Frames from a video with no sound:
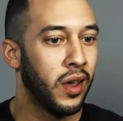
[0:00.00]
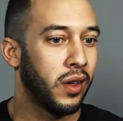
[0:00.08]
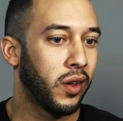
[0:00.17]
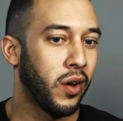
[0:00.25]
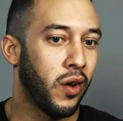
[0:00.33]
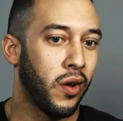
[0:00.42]

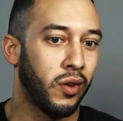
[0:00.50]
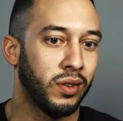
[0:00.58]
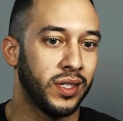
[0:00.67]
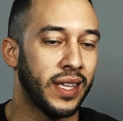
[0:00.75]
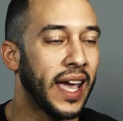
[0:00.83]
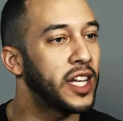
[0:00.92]
your
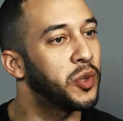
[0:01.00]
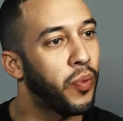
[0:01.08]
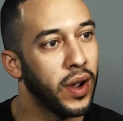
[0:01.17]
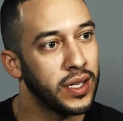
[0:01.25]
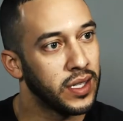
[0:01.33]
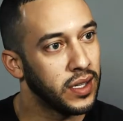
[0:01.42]
stage
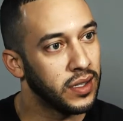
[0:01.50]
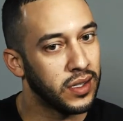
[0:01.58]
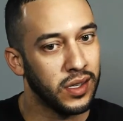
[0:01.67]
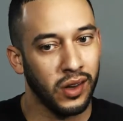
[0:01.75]
presence,